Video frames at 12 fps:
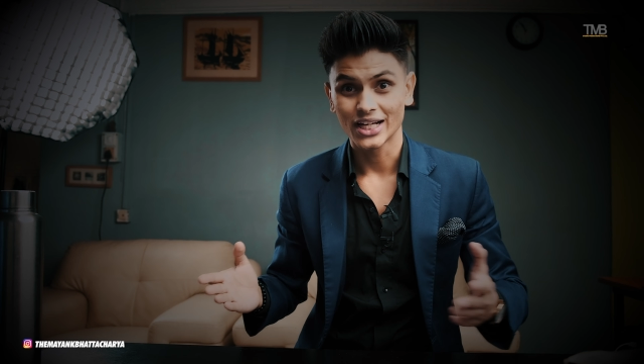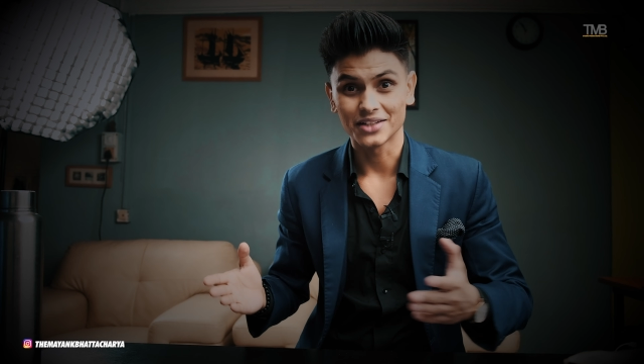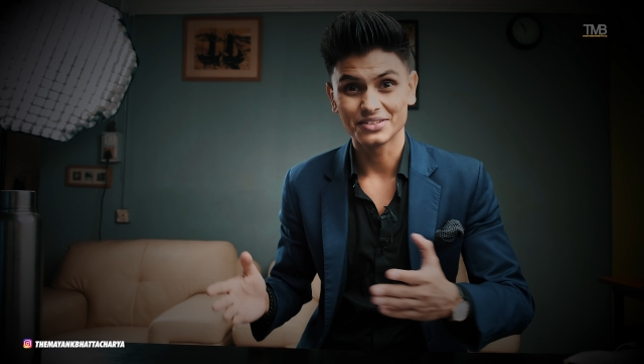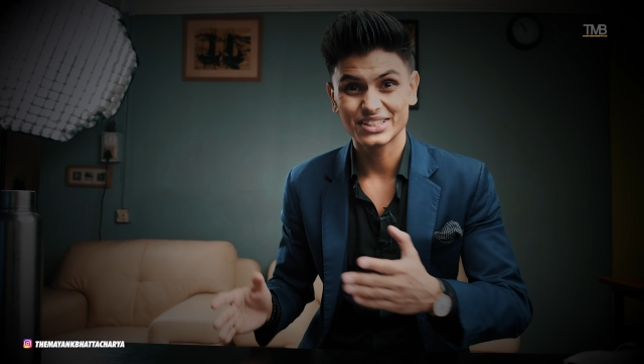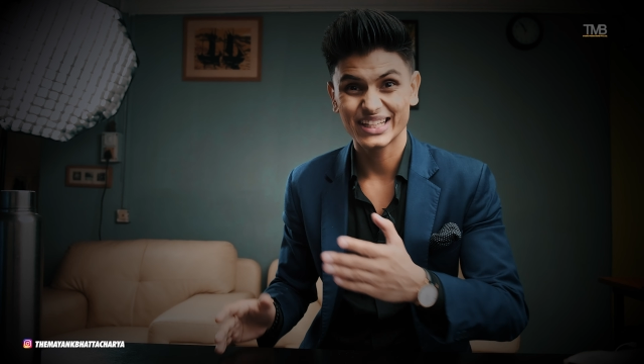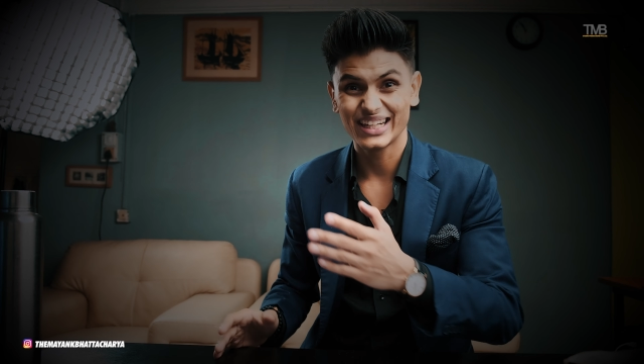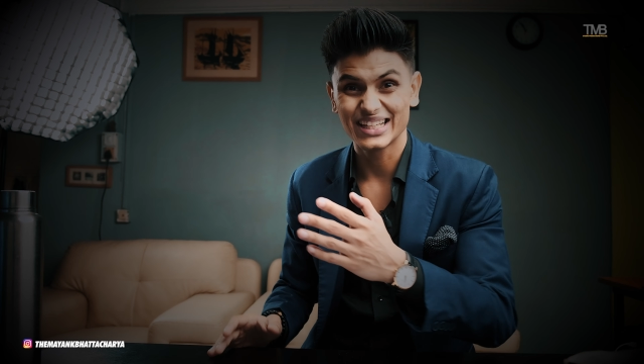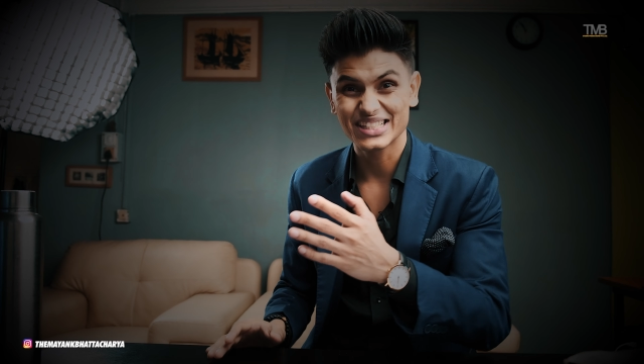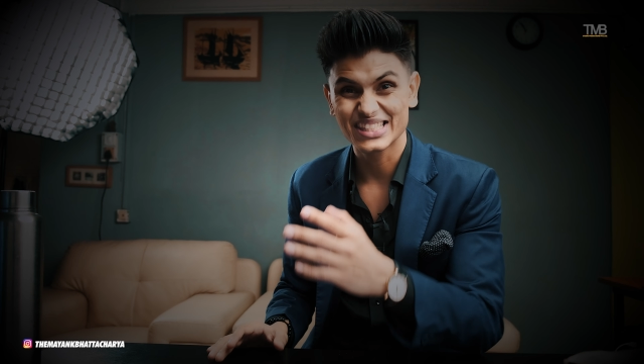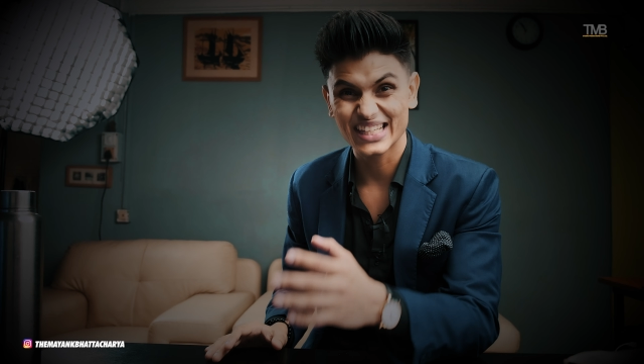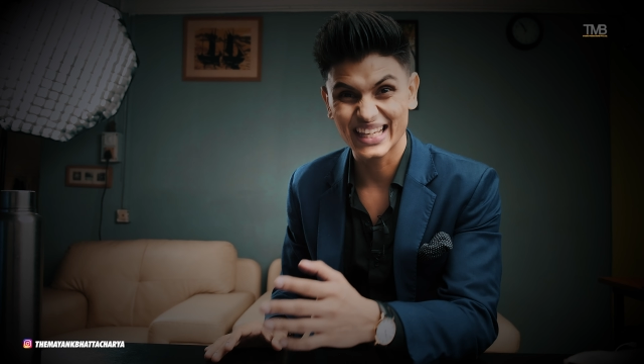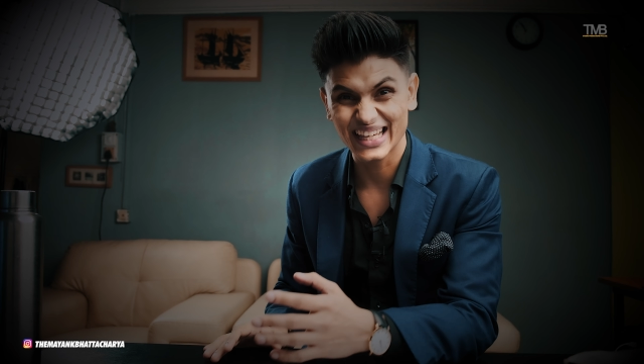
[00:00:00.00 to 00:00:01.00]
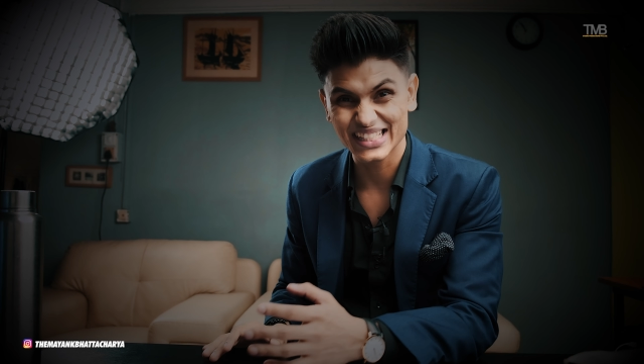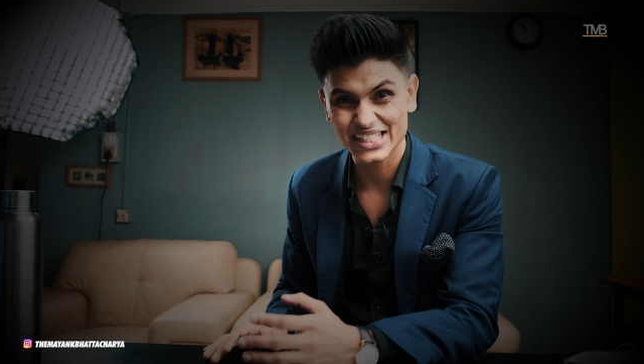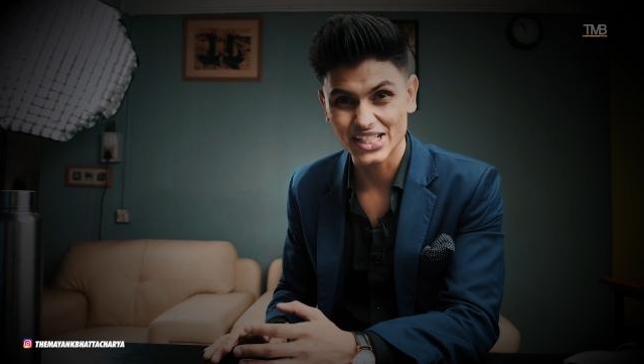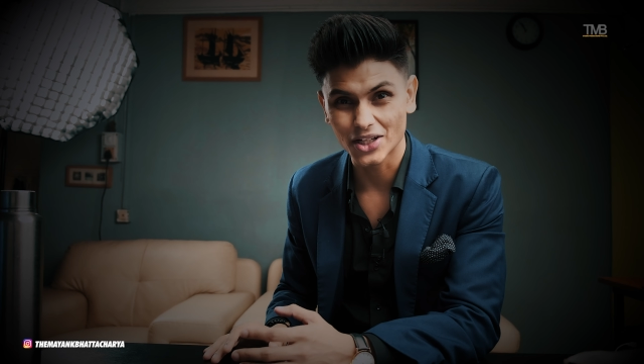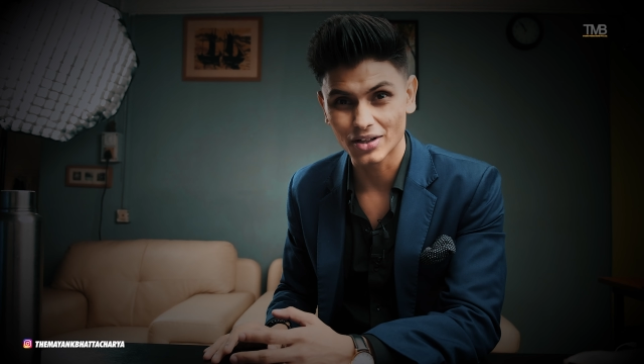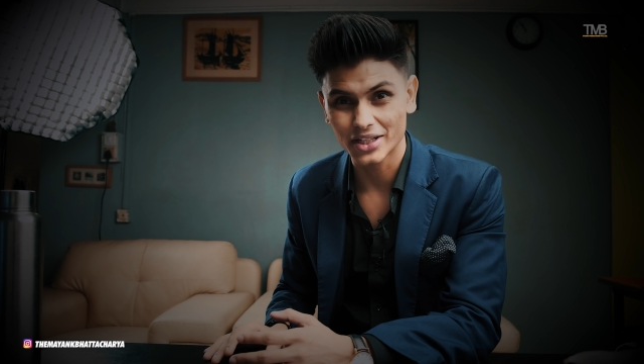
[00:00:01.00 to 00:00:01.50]
our signature series is
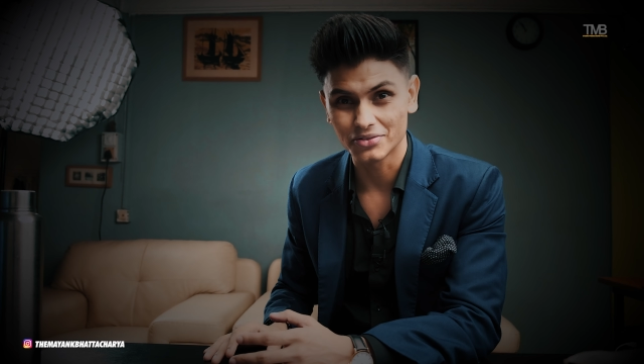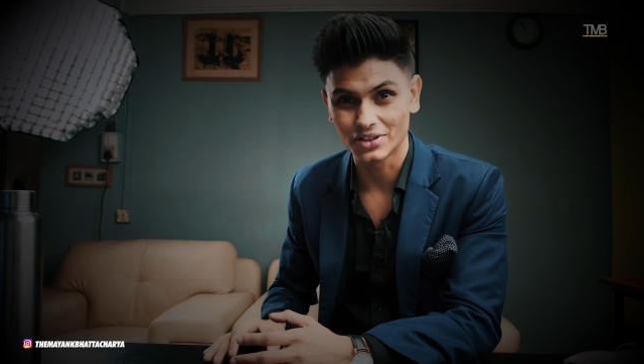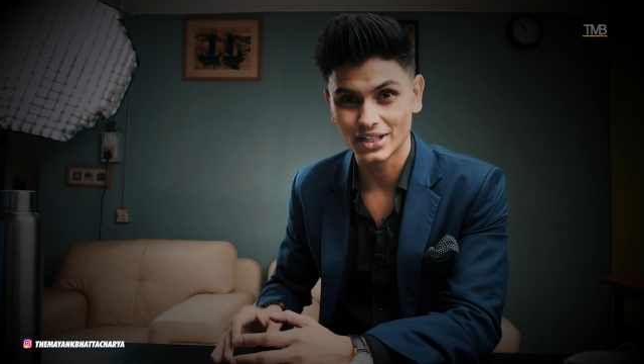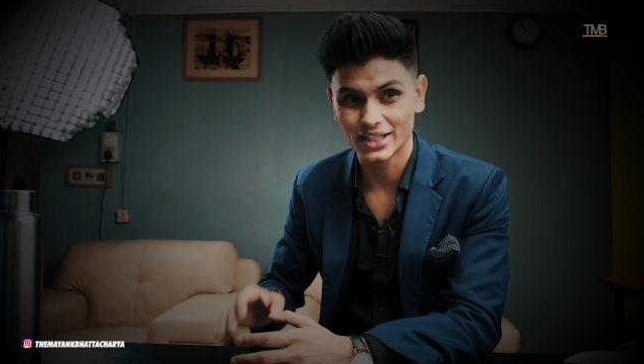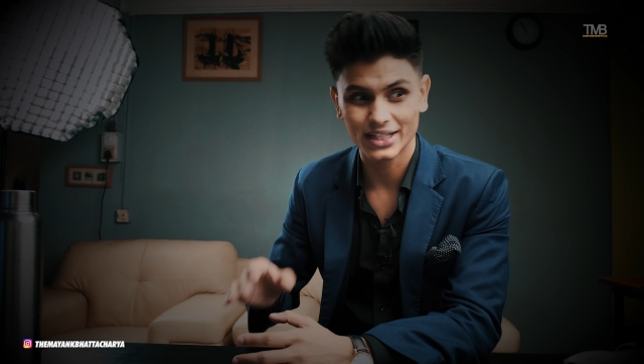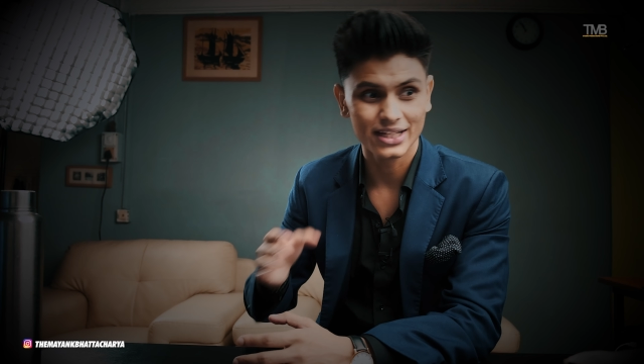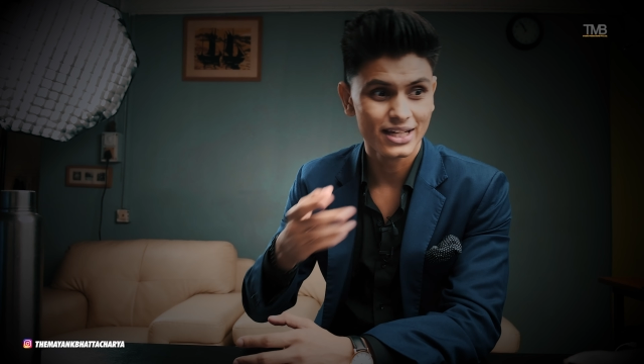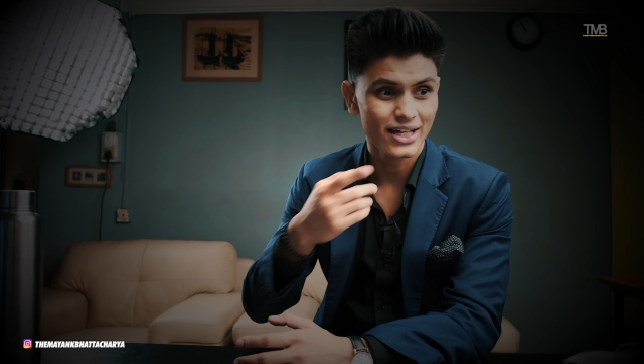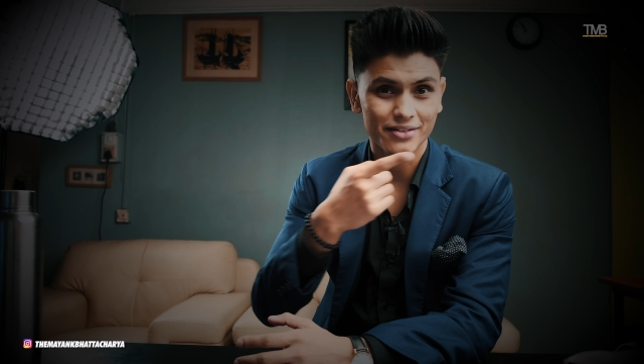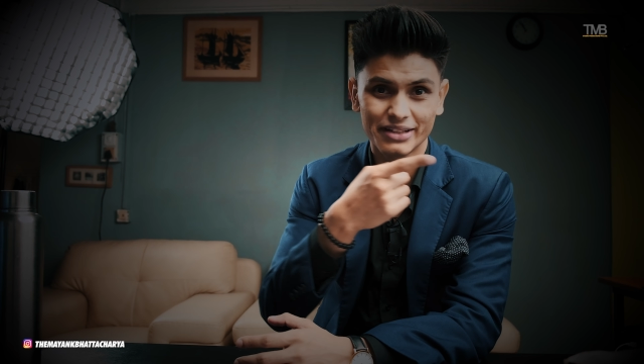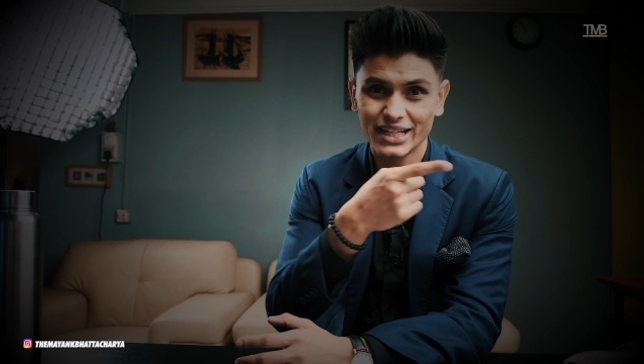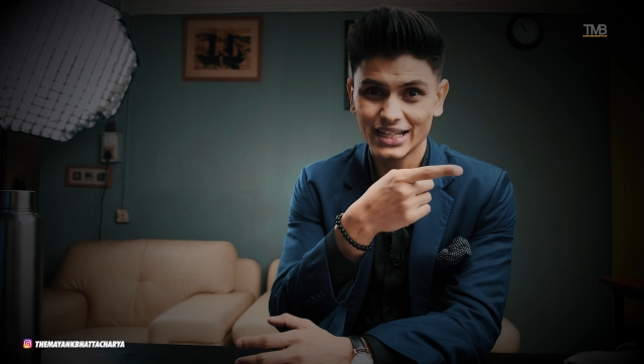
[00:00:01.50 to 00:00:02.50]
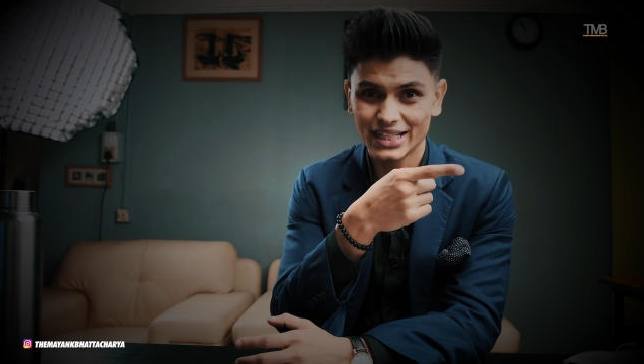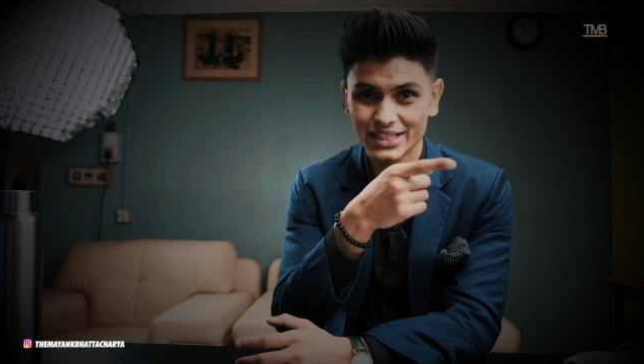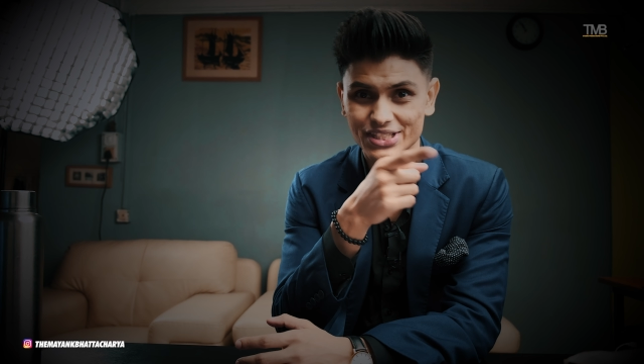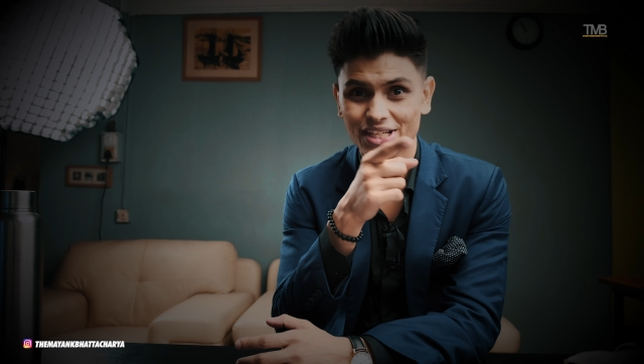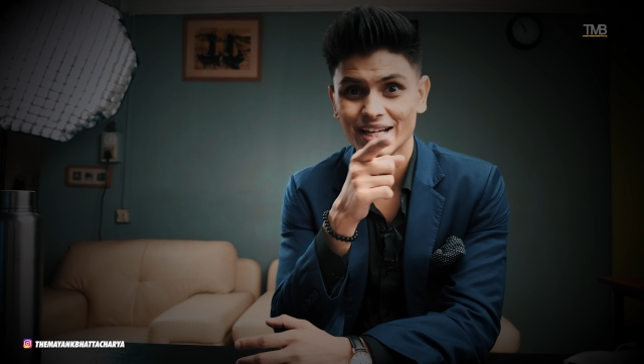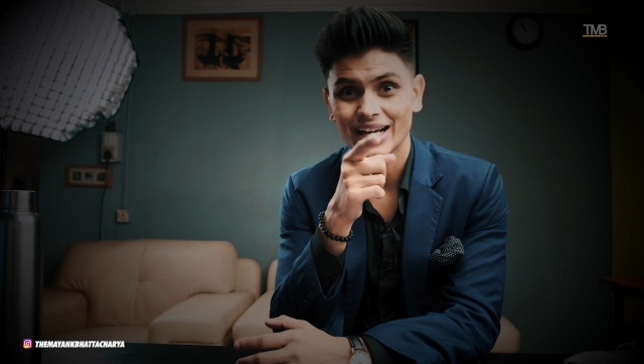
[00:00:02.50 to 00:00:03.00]
now live online. Our
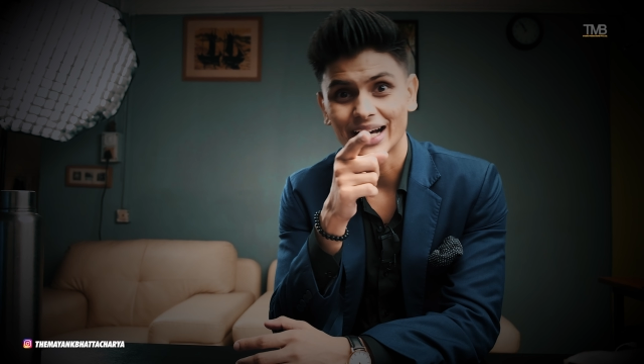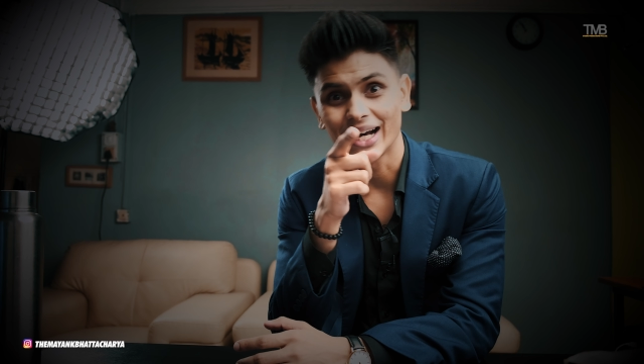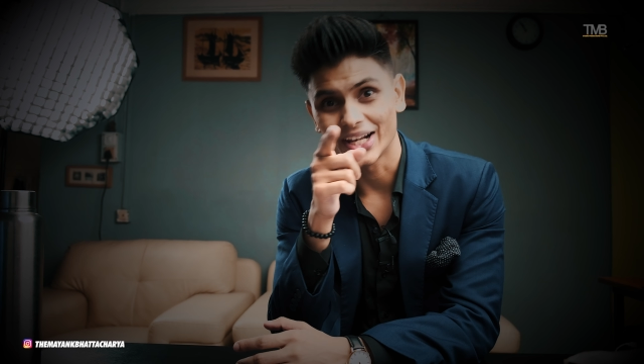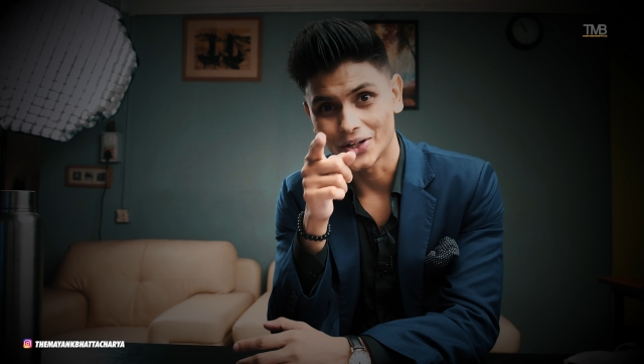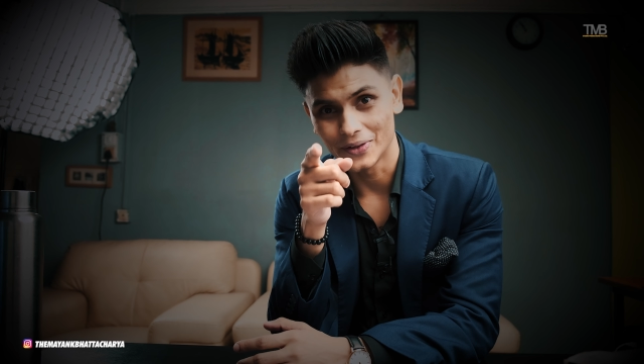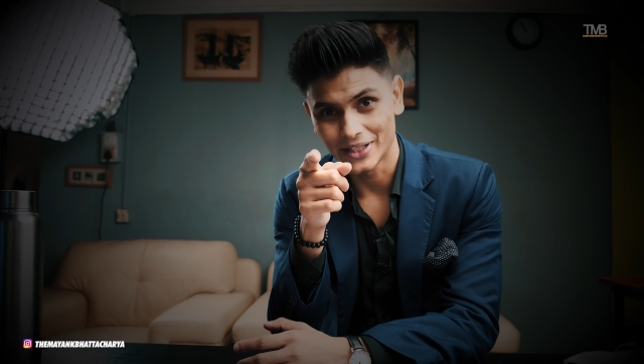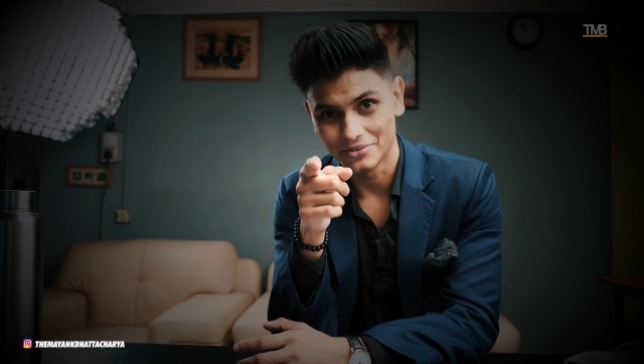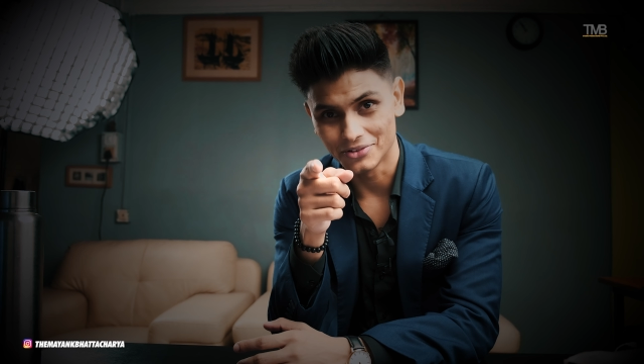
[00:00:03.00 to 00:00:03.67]
Henleys are now live